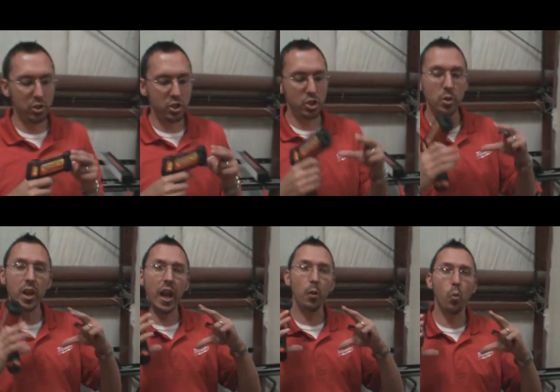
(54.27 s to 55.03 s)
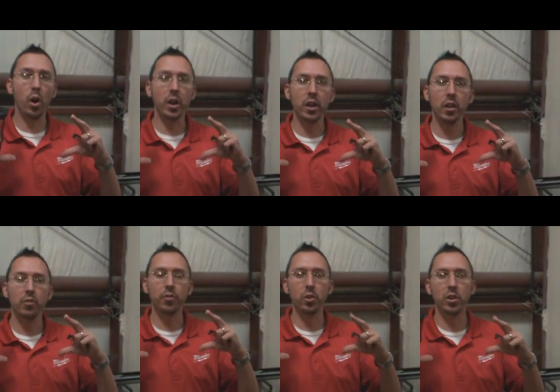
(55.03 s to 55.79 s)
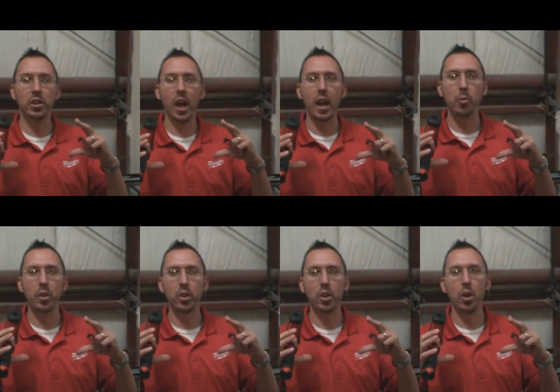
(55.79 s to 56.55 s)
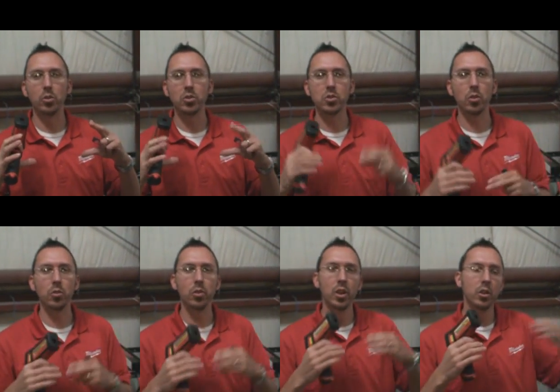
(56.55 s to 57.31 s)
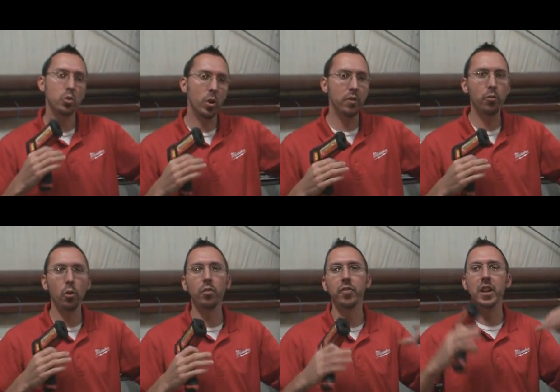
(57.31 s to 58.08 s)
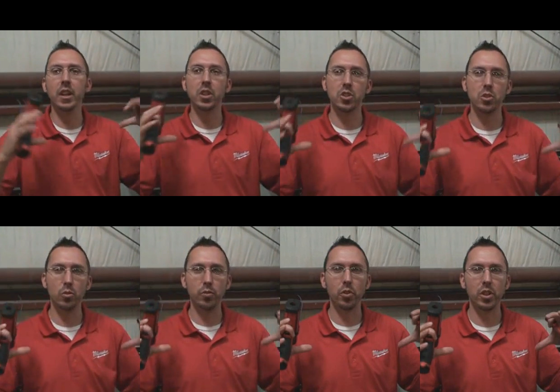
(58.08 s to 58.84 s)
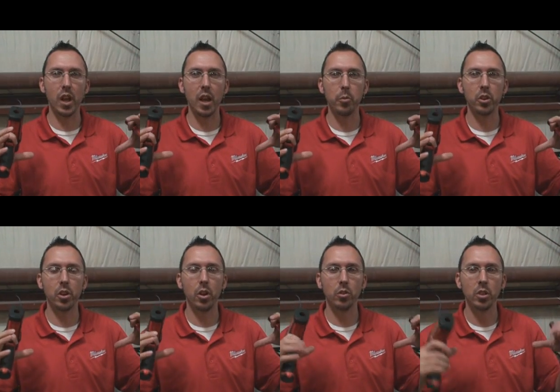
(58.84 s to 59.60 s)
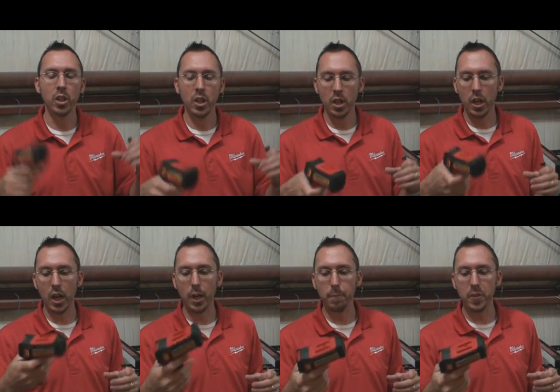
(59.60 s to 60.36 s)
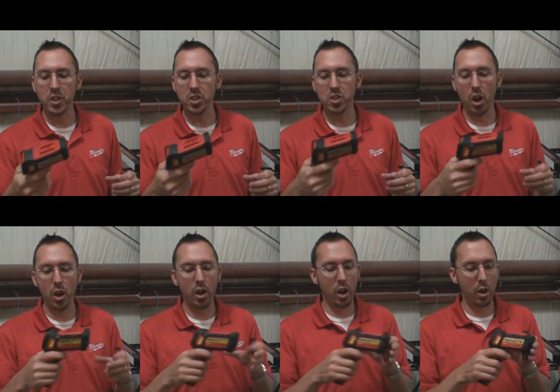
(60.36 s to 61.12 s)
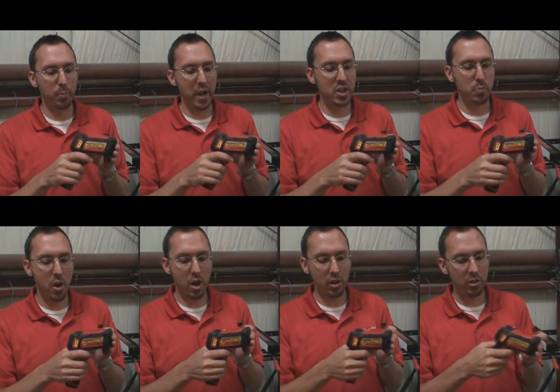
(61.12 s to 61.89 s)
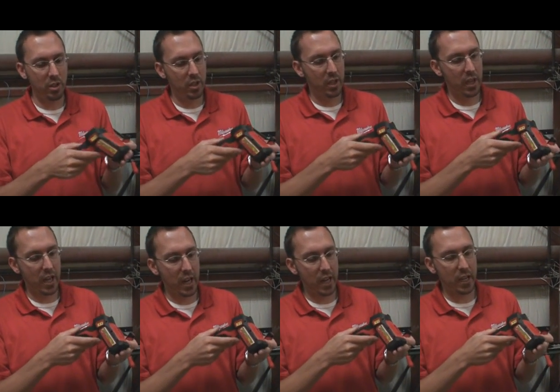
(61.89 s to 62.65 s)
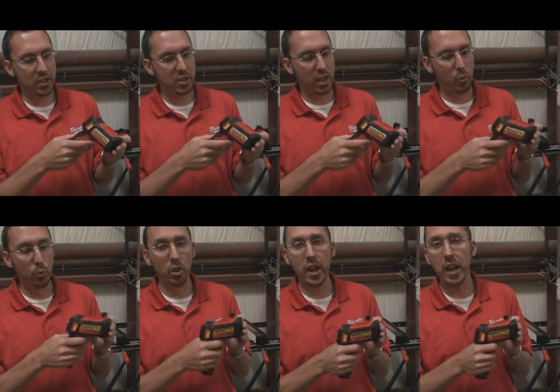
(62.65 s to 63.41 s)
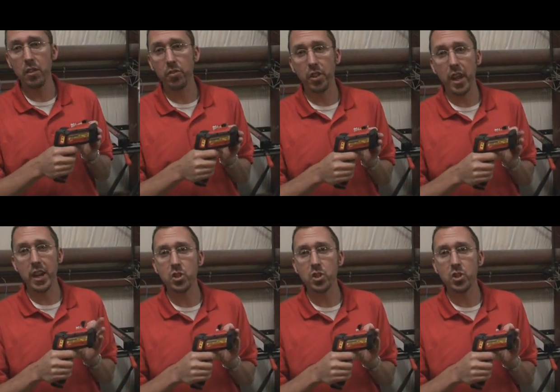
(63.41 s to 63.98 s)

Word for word: you're shooting a one foot diameter cone. So twenty-four feet, it's two foot diameter cone. Um, this is our, our base model. And it's uh, real handy for the